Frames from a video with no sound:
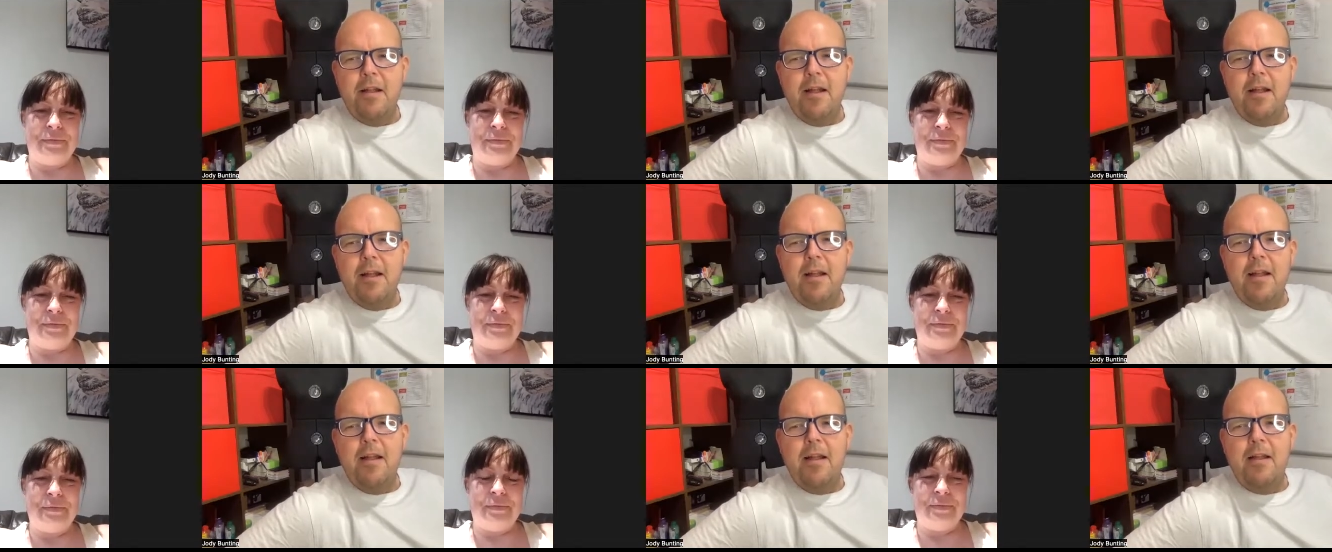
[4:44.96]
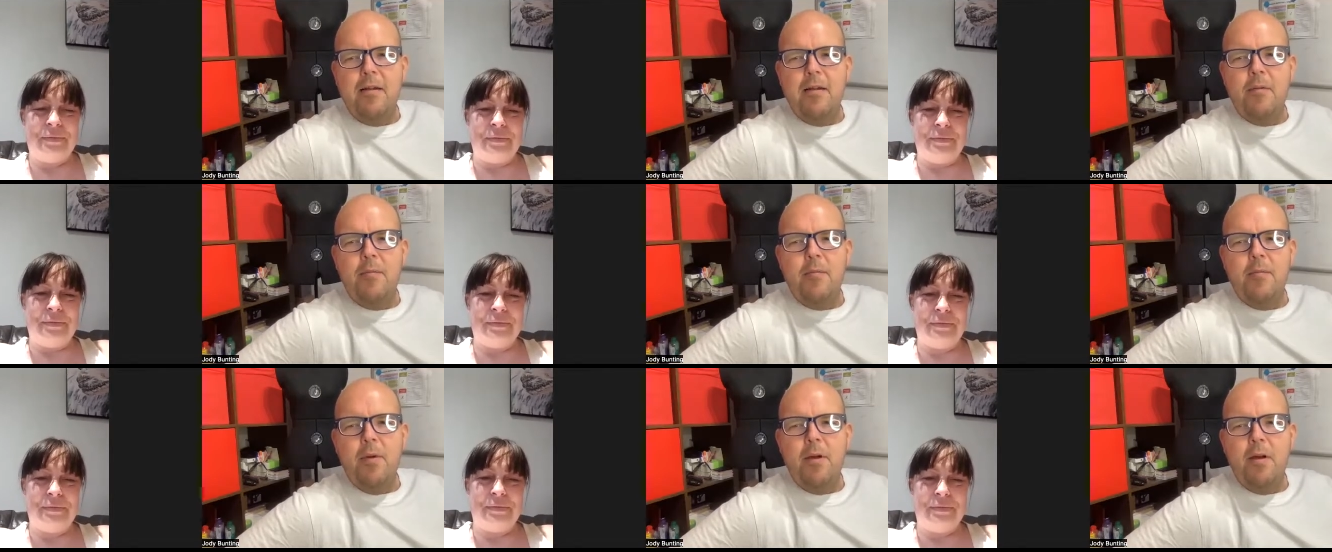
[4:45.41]

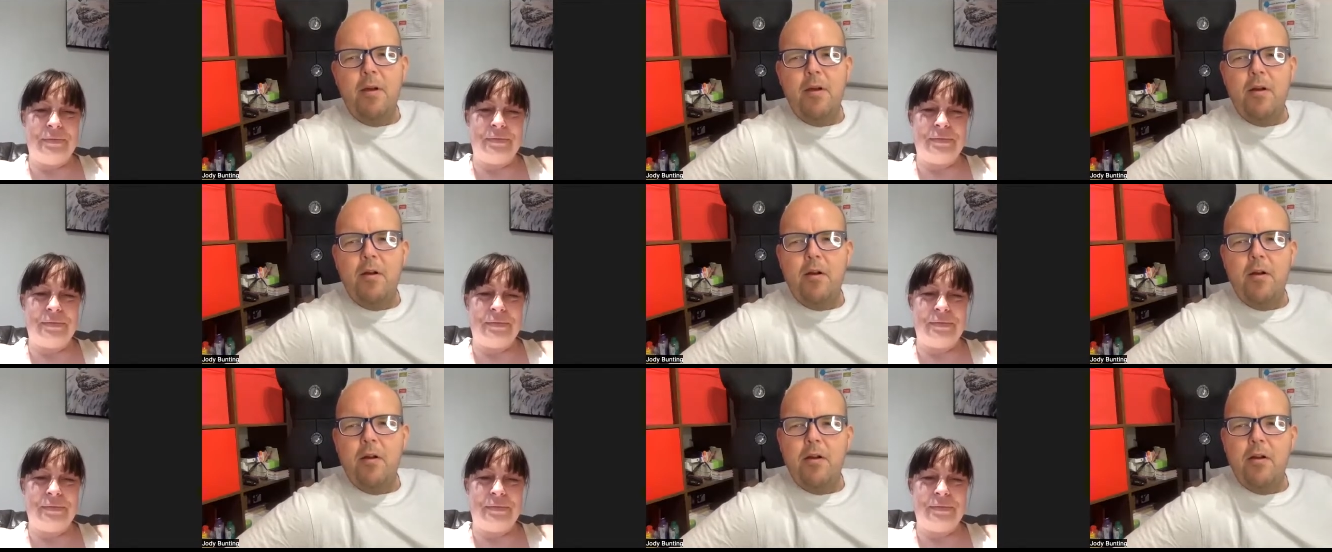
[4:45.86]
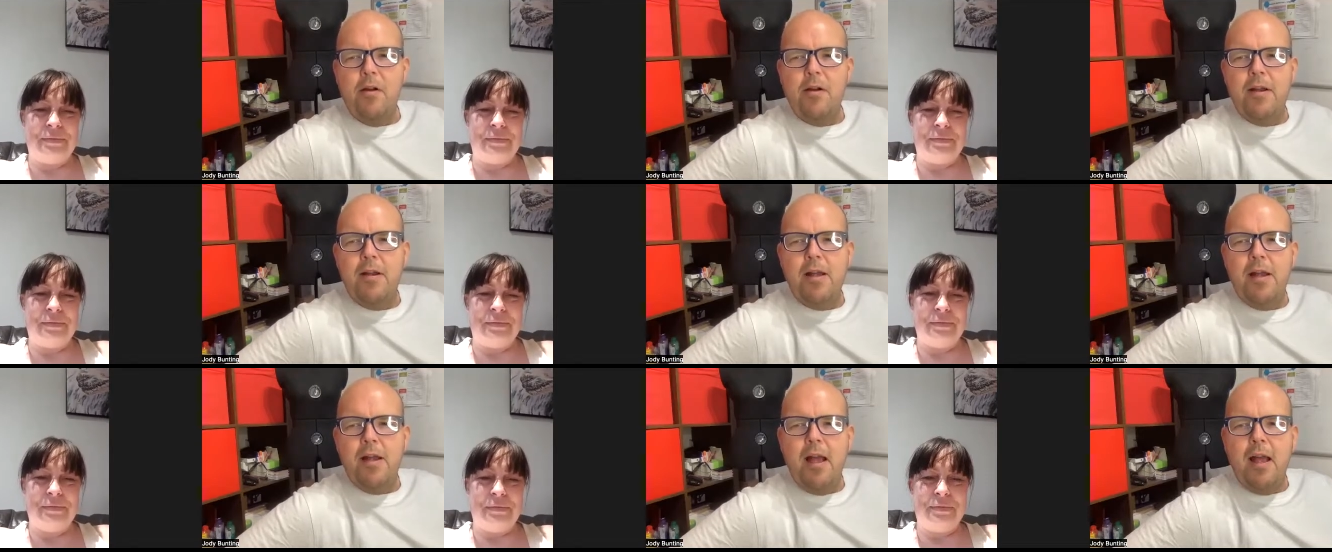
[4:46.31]
Speaker 1: um
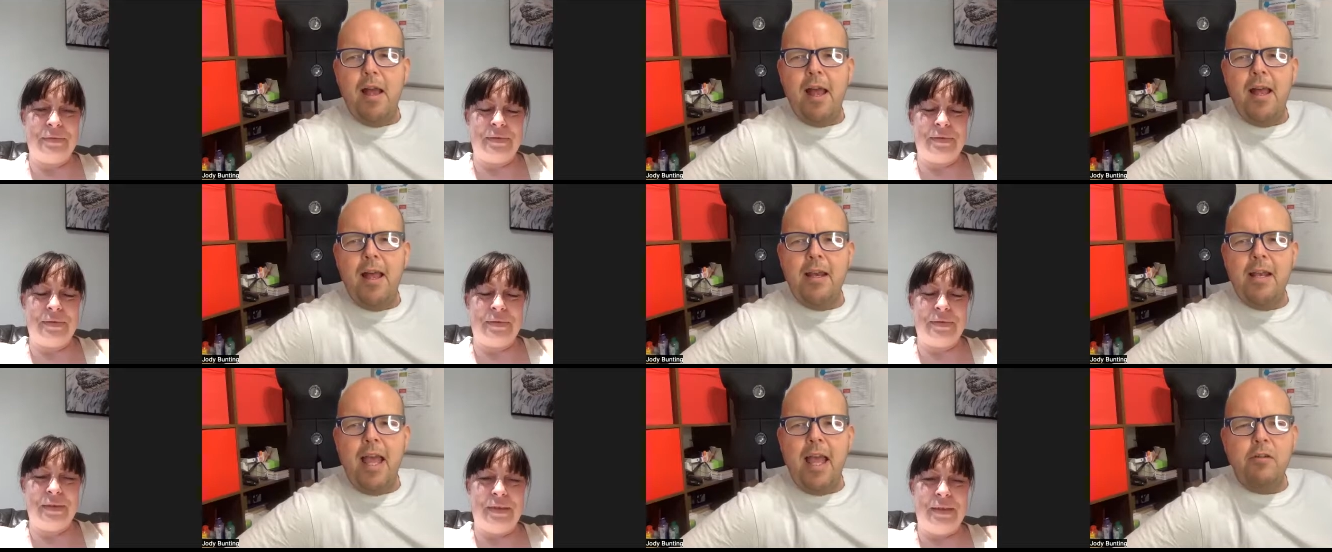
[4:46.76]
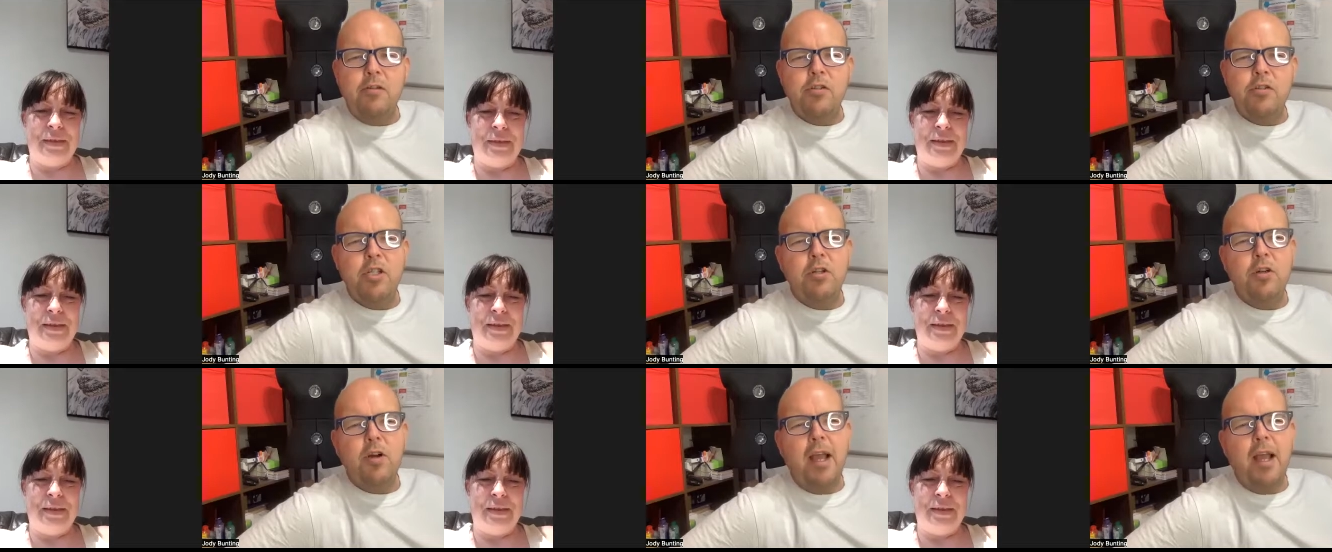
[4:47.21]
and
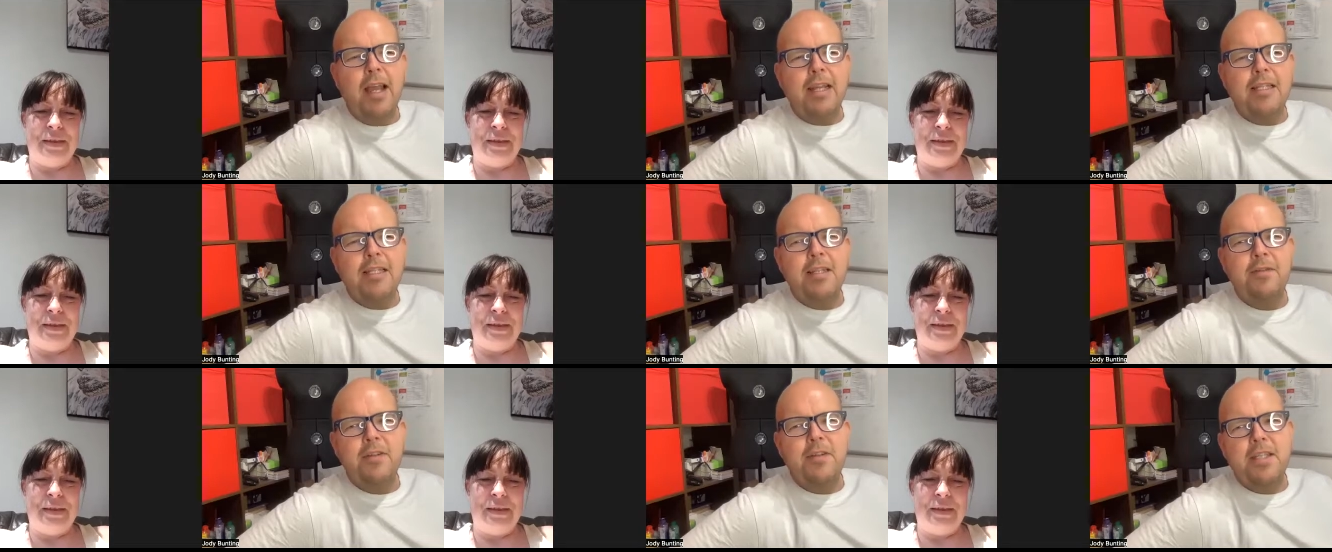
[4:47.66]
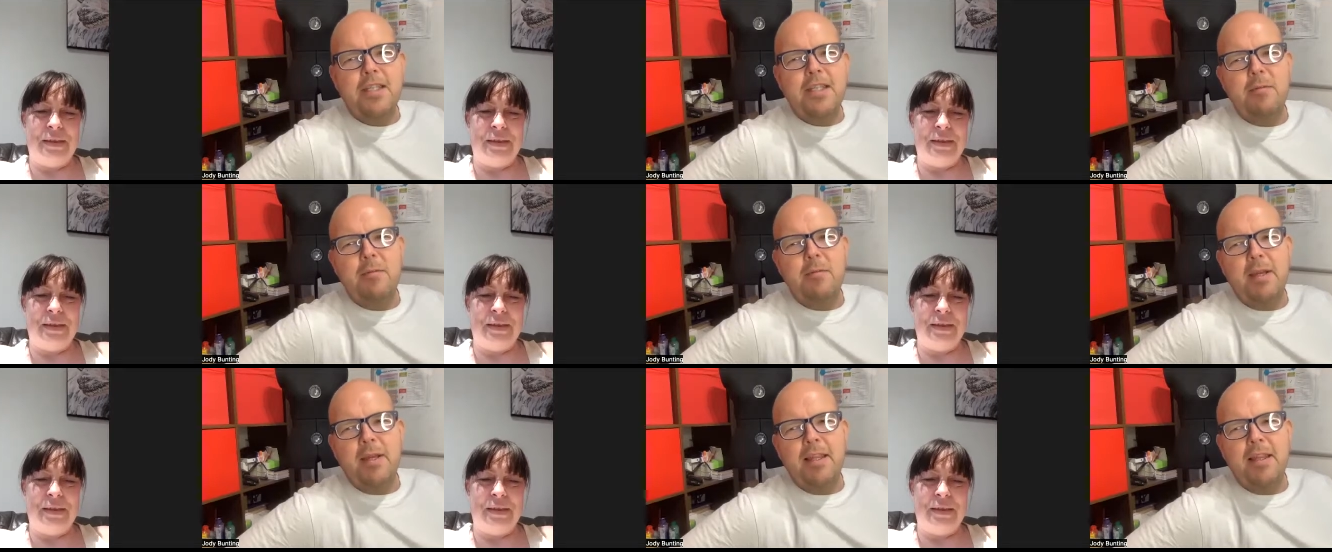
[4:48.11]
how's your
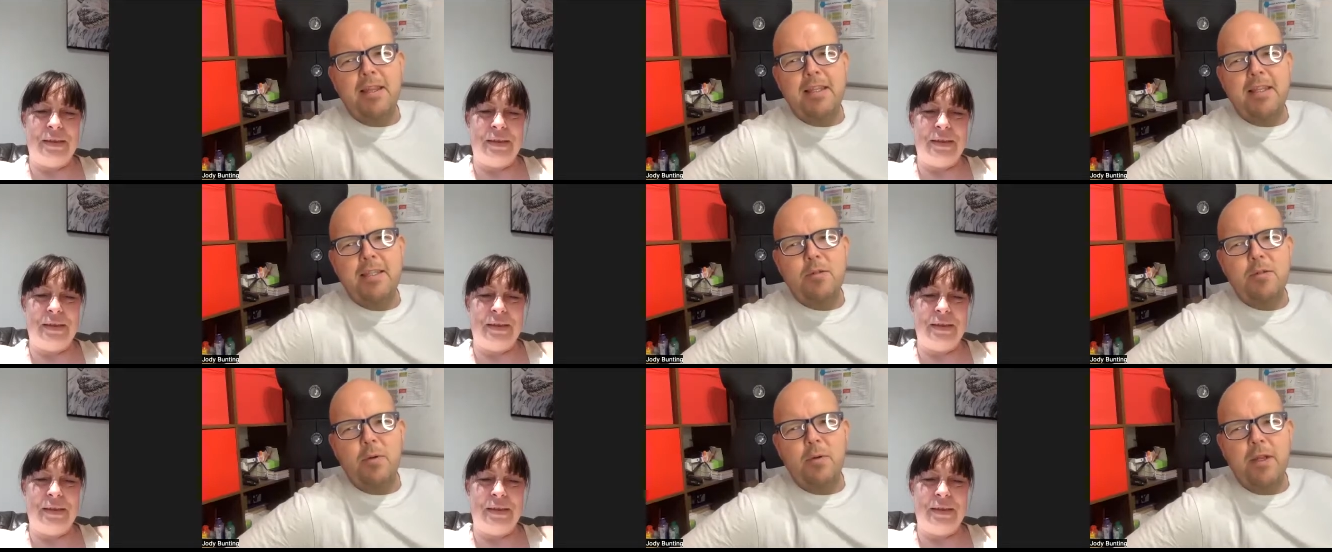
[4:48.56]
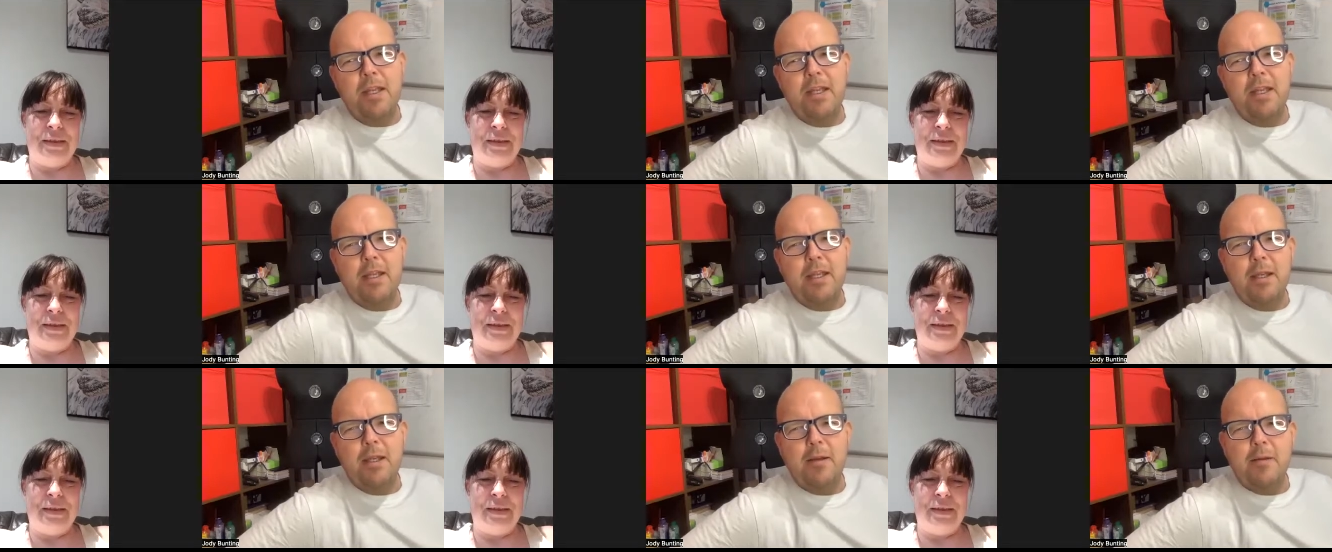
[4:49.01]
activity been this
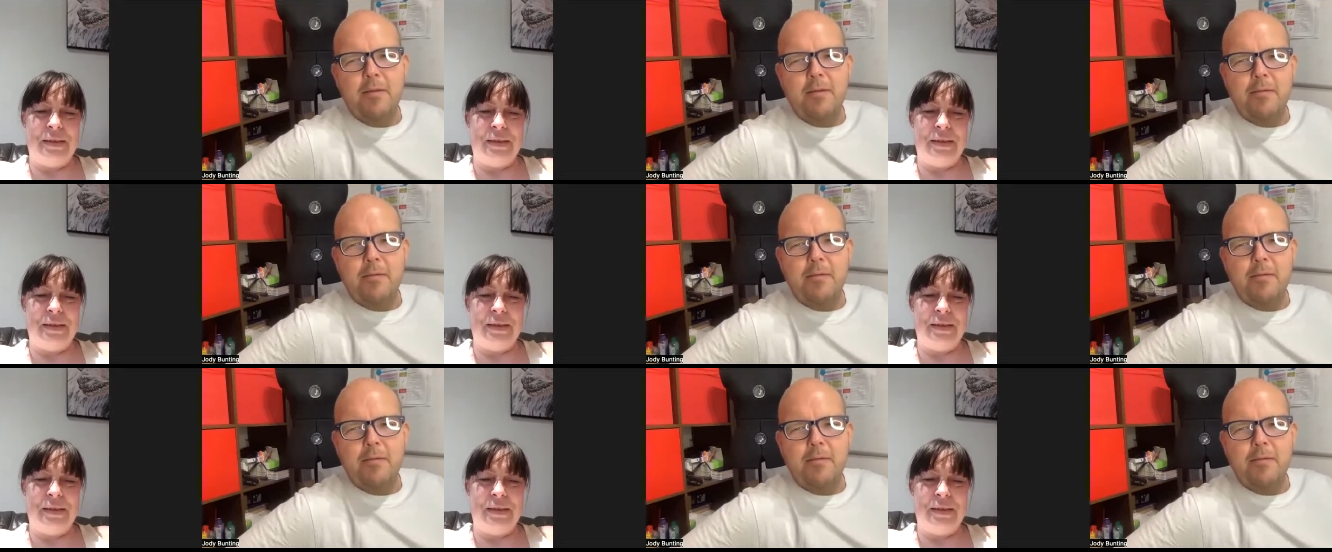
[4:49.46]
week